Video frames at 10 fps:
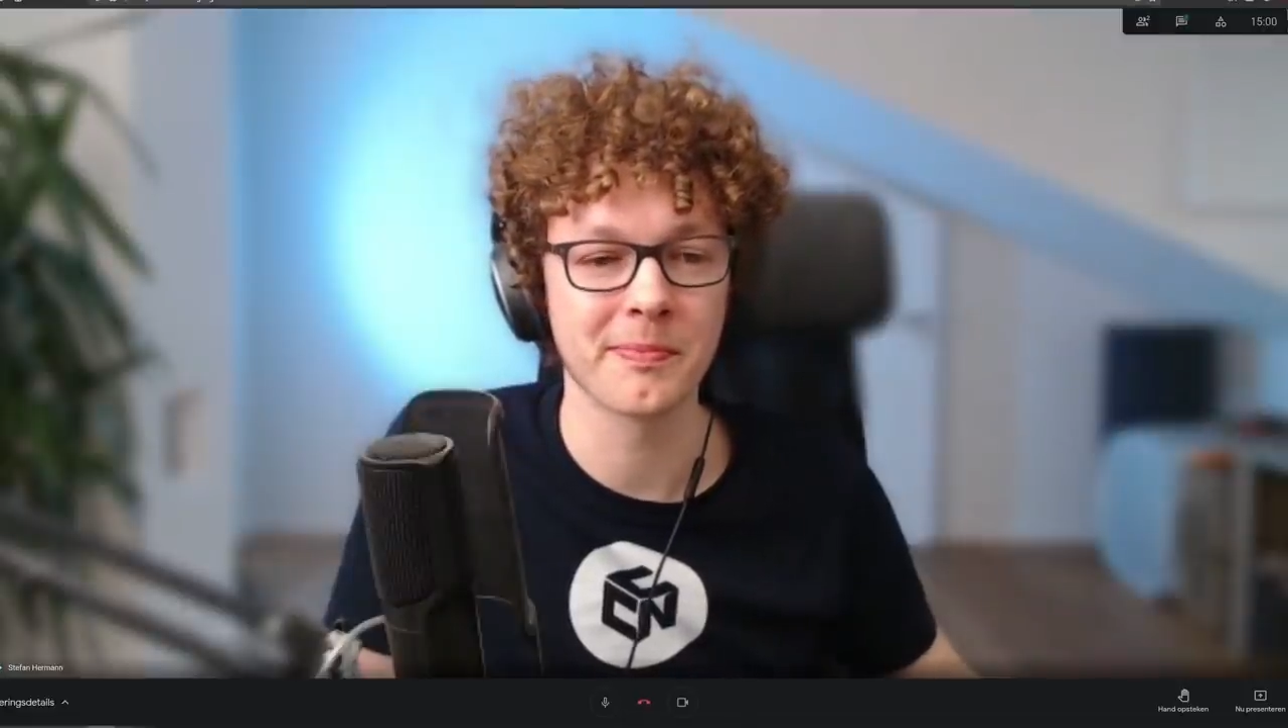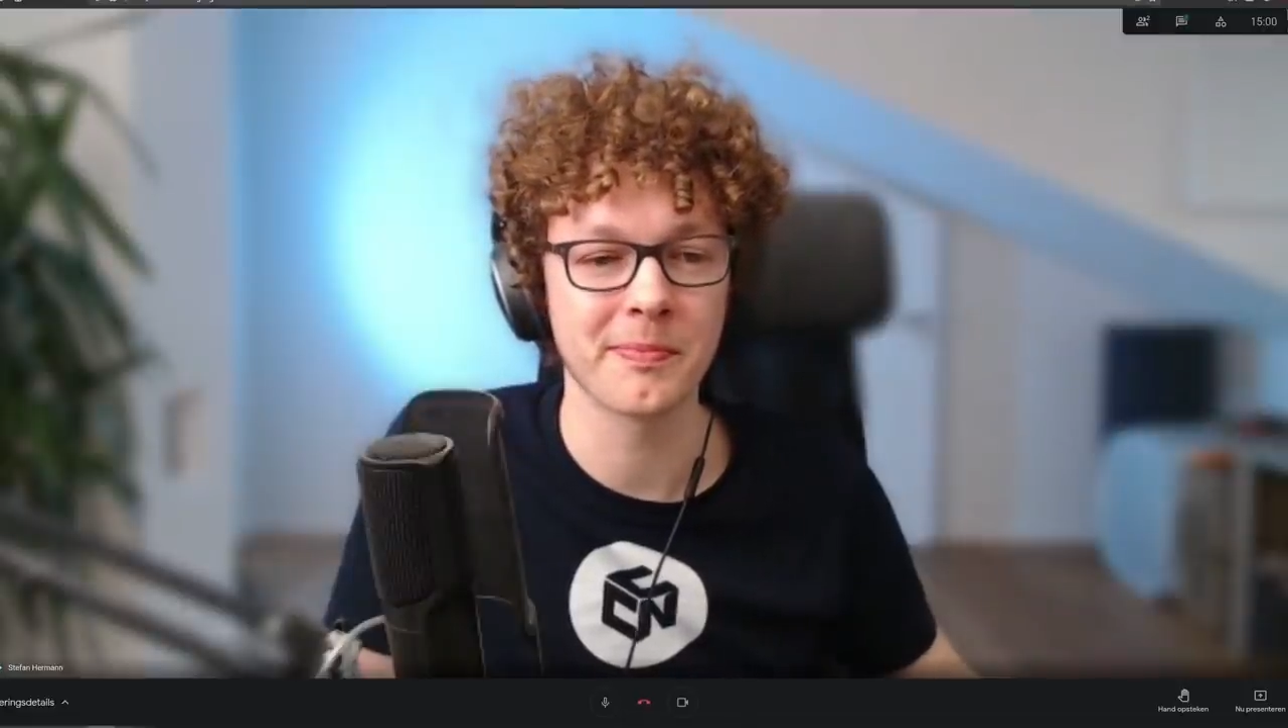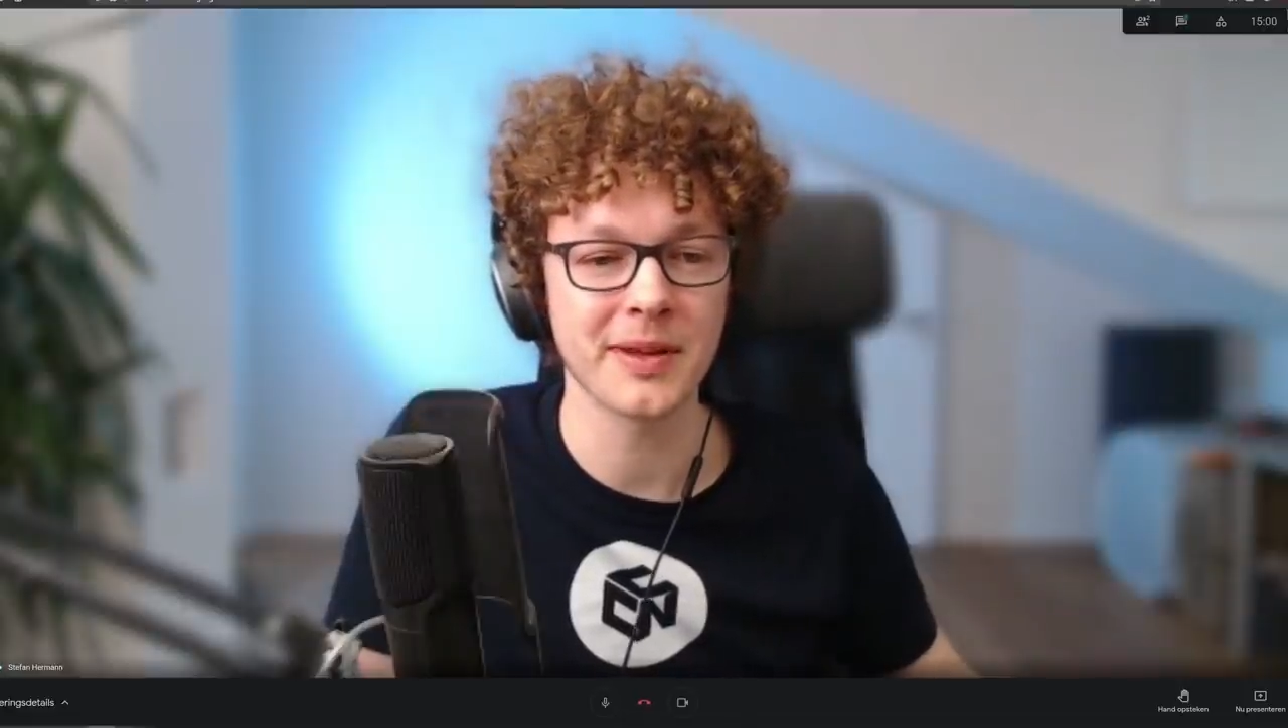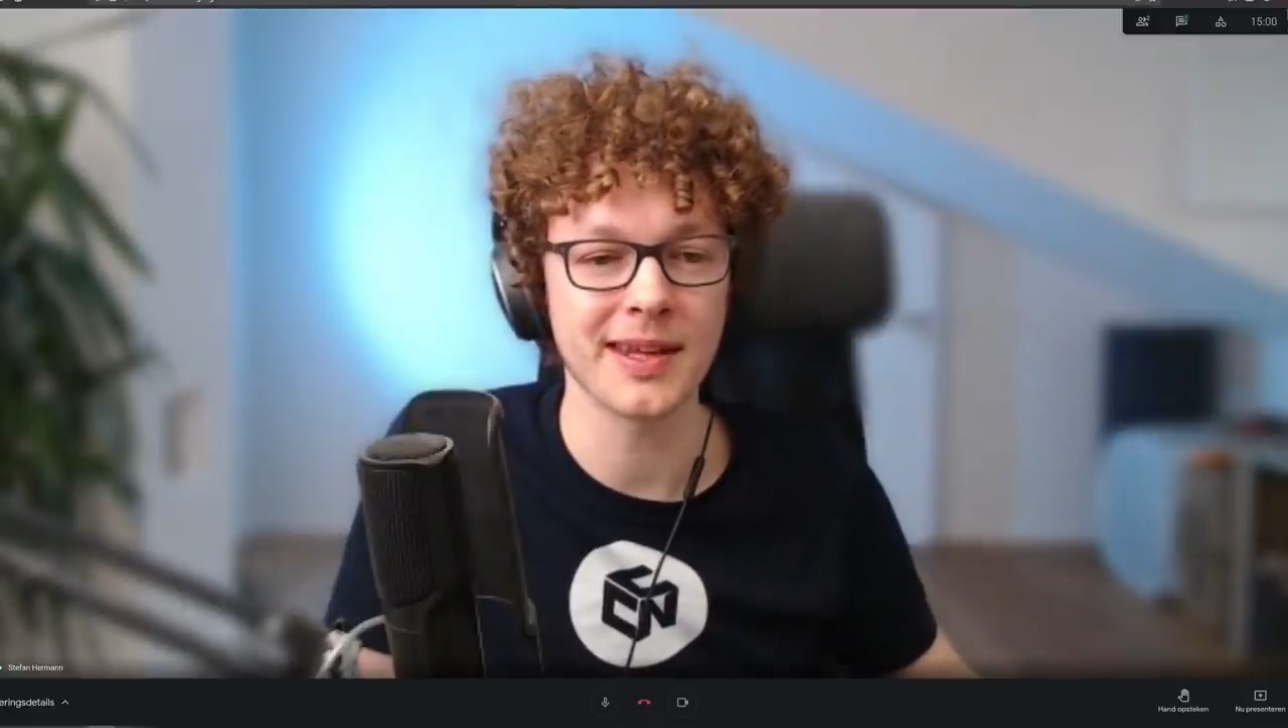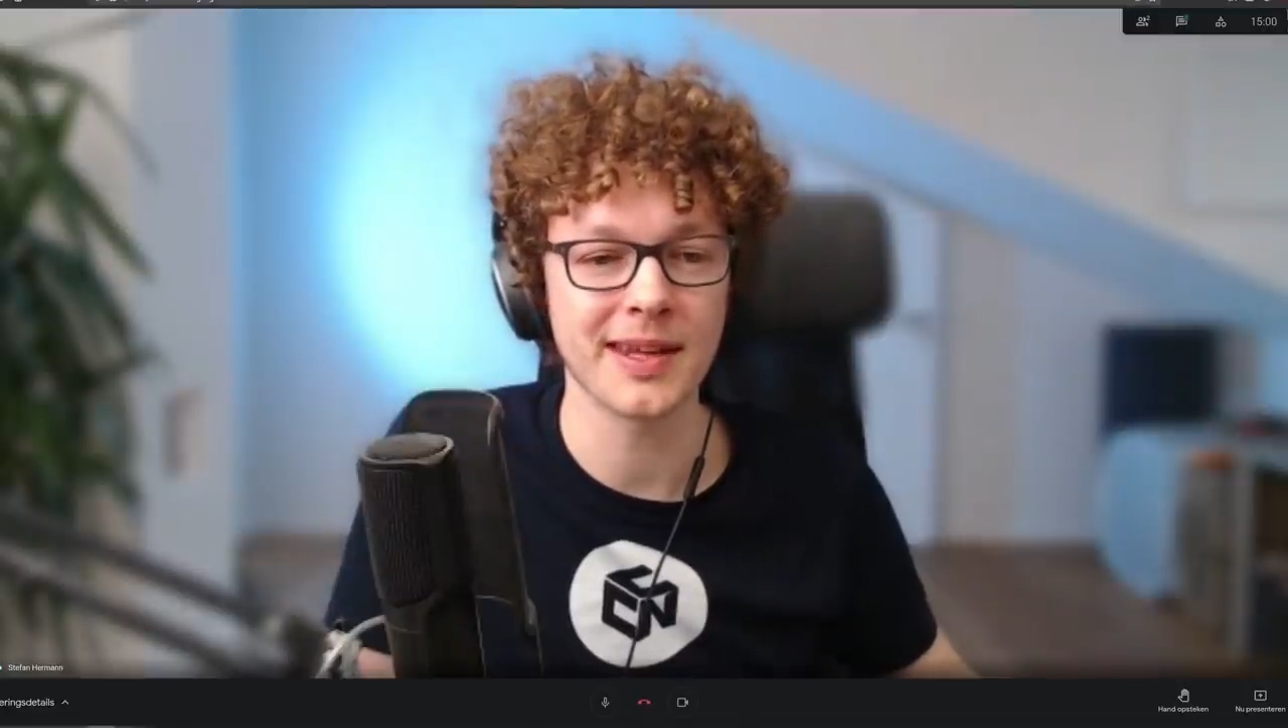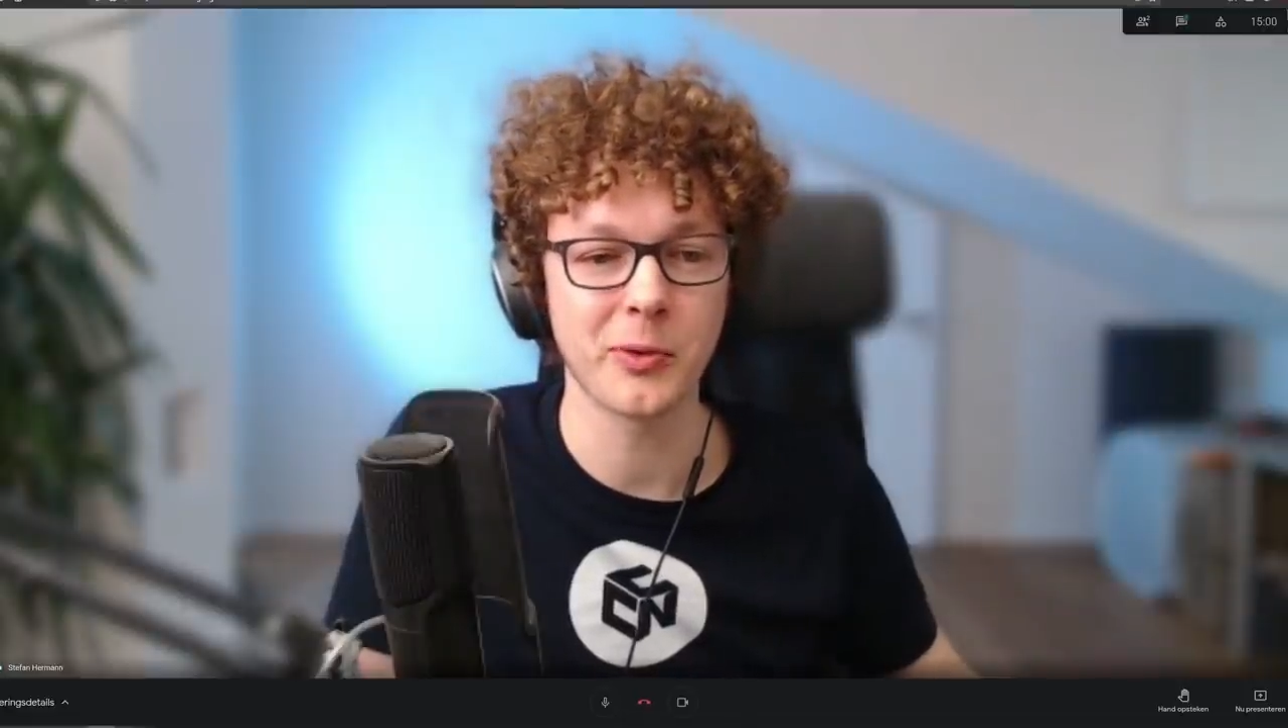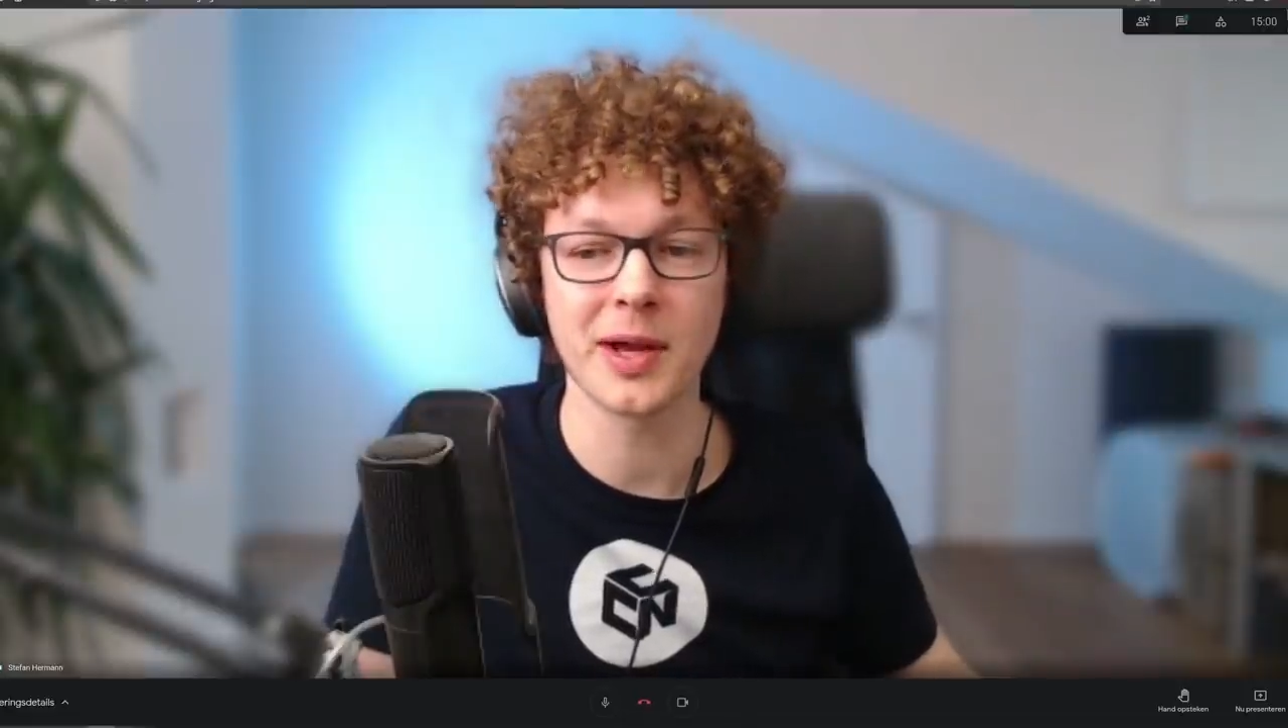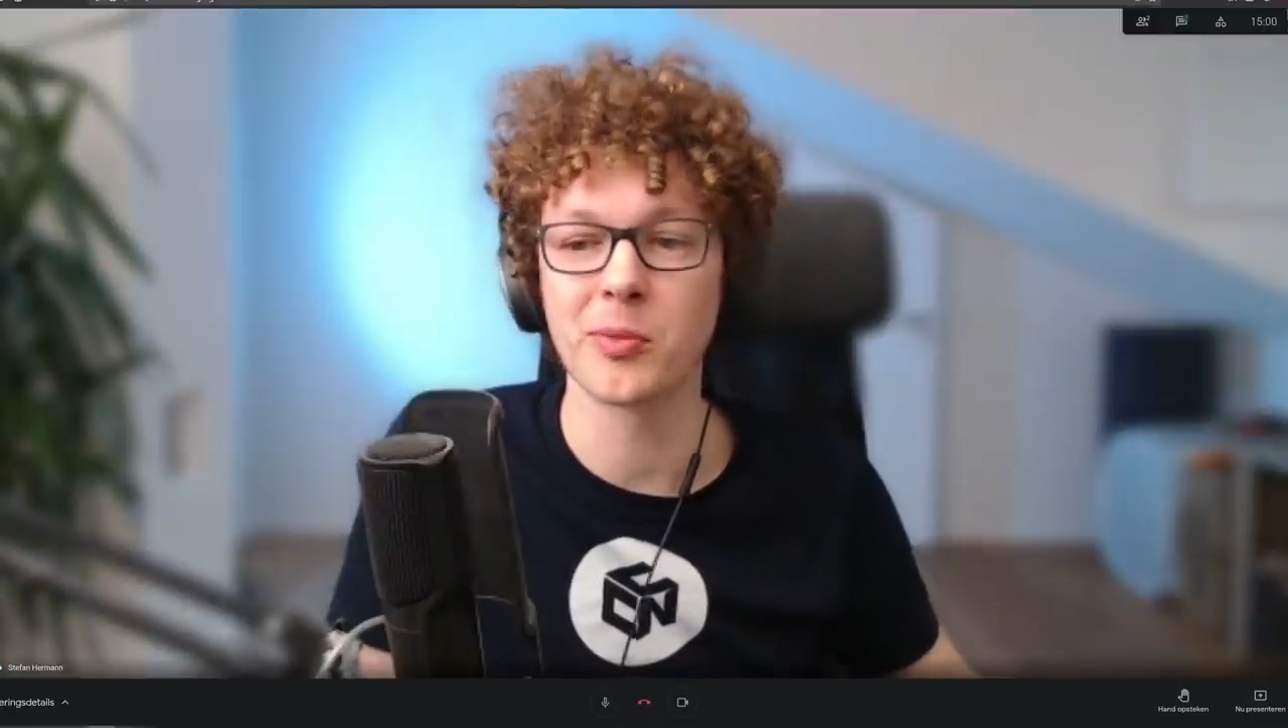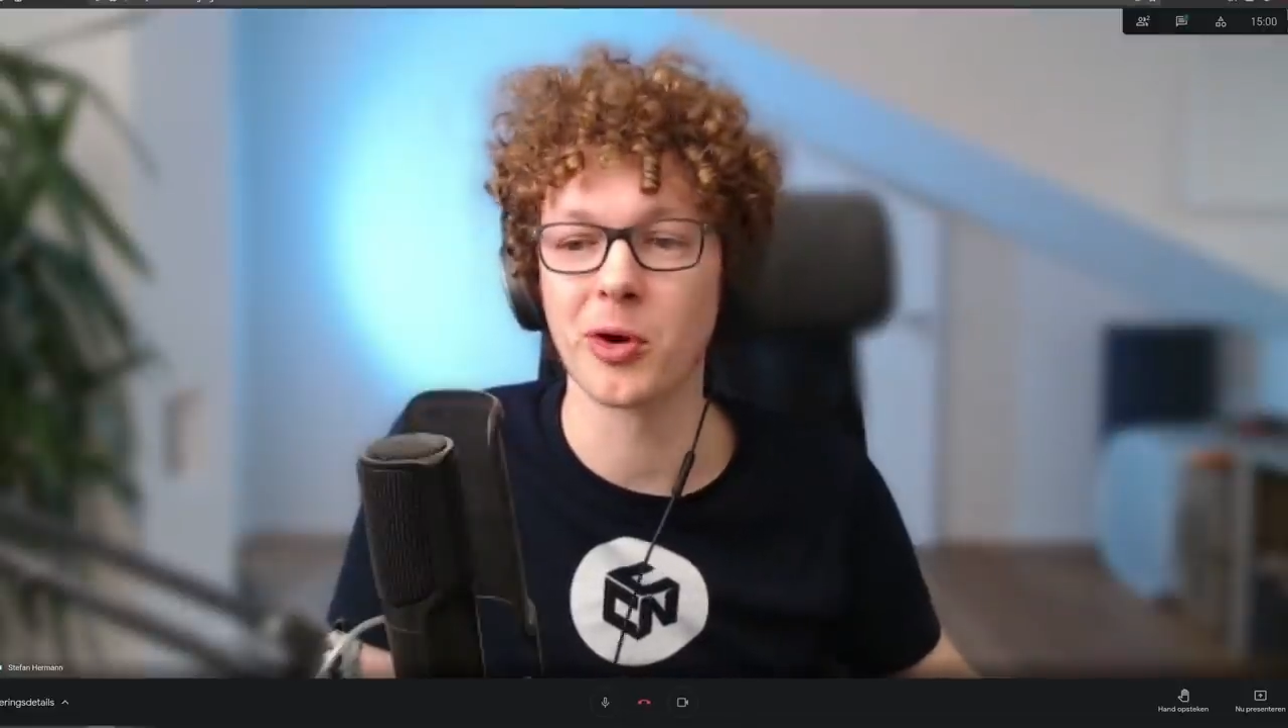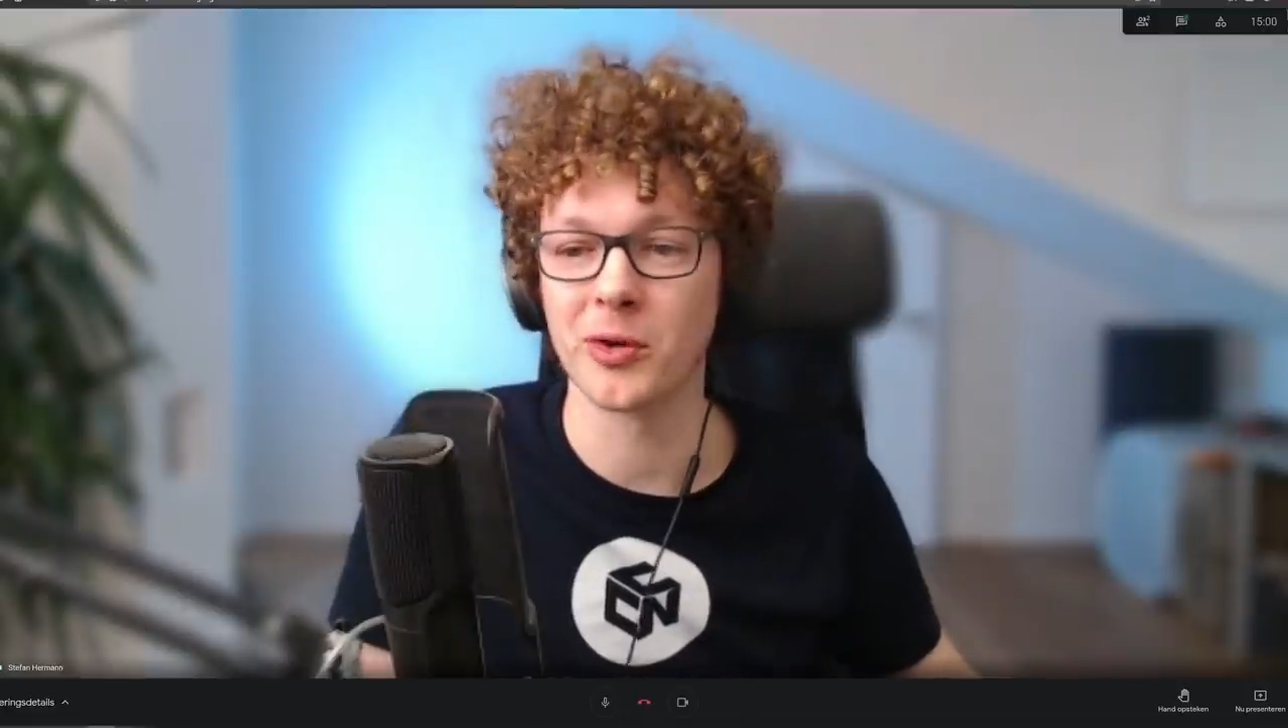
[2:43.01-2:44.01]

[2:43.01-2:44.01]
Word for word: be way more